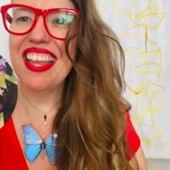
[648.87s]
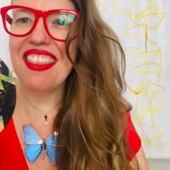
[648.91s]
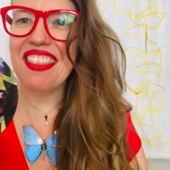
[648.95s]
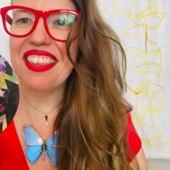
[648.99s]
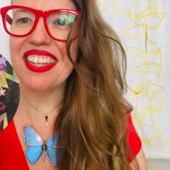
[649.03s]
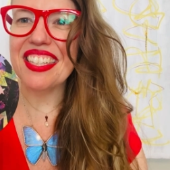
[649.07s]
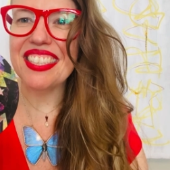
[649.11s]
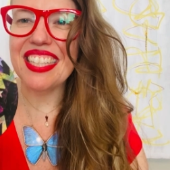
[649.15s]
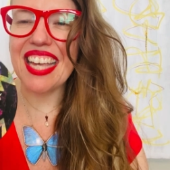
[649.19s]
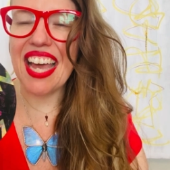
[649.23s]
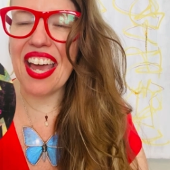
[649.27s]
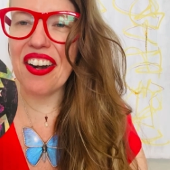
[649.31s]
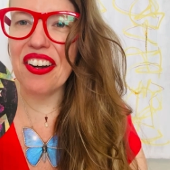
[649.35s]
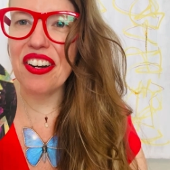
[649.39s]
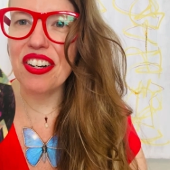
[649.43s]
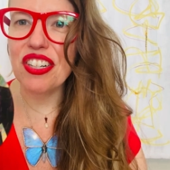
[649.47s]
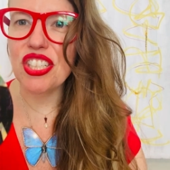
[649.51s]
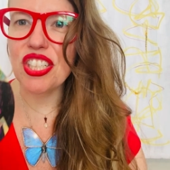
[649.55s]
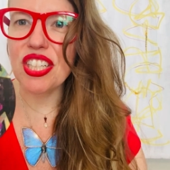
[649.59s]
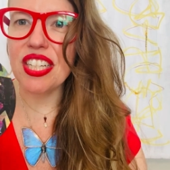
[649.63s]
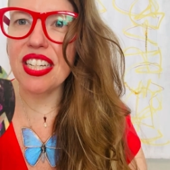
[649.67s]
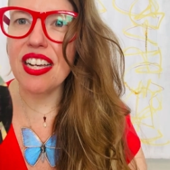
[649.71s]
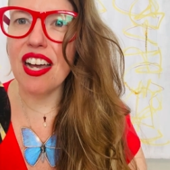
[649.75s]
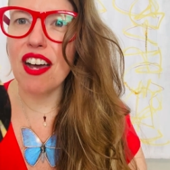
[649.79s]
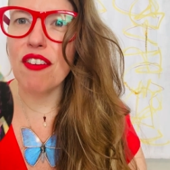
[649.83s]
this
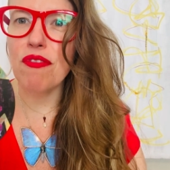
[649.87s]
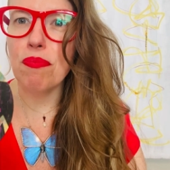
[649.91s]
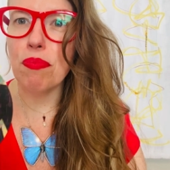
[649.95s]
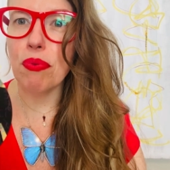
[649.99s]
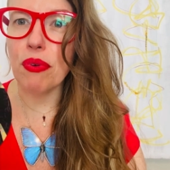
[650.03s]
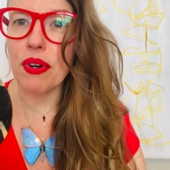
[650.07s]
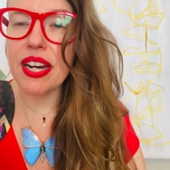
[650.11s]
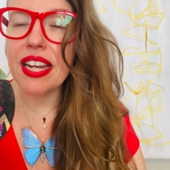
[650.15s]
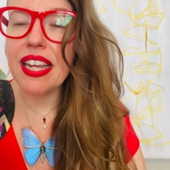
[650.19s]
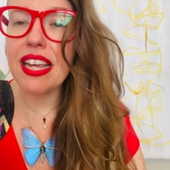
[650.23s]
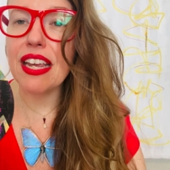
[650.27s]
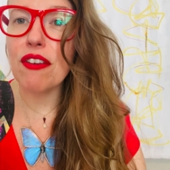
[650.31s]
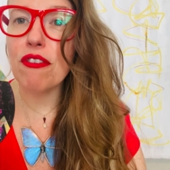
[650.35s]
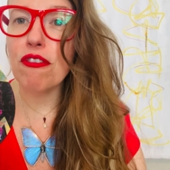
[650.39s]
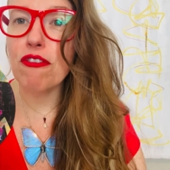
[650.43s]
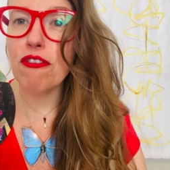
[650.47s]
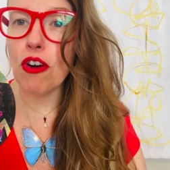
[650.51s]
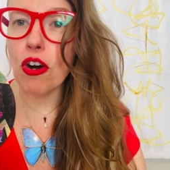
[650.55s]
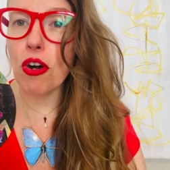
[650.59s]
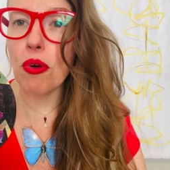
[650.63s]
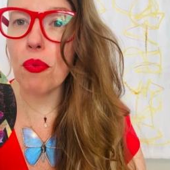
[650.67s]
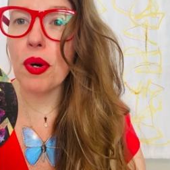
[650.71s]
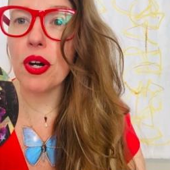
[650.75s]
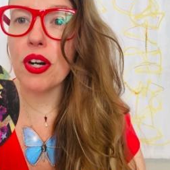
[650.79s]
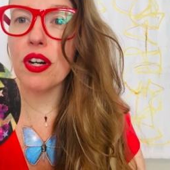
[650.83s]
energy of bringing
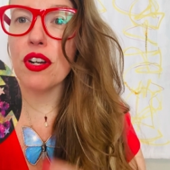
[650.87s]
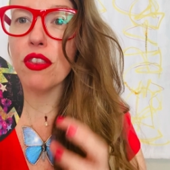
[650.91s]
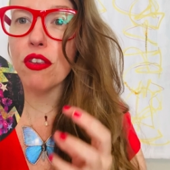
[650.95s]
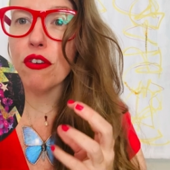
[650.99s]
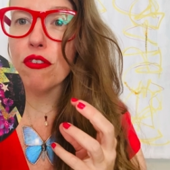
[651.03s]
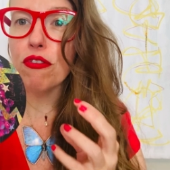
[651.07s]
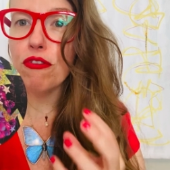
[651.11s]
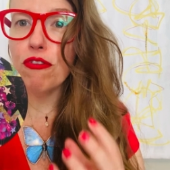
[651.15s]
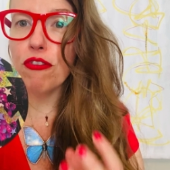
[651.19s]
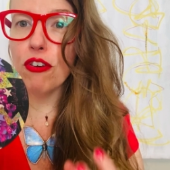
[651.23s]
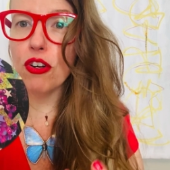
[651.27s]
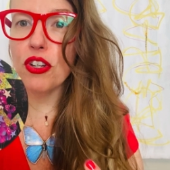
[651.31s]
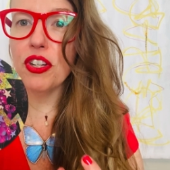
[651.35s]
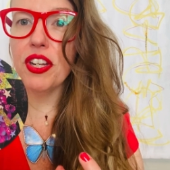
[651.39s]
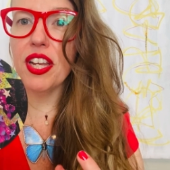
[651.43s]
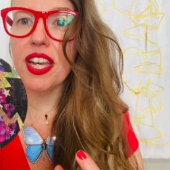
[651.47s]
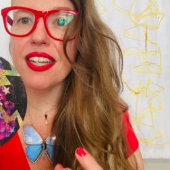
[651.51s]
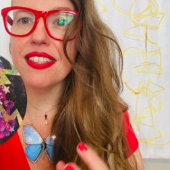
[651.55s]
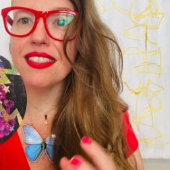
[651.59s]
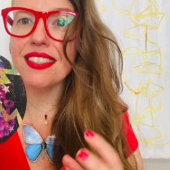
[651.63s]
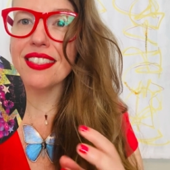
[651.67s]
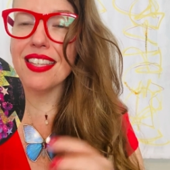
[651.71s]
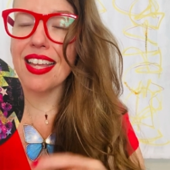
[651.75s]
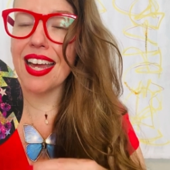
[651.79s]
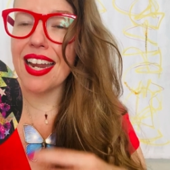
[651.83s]
forward the fullness,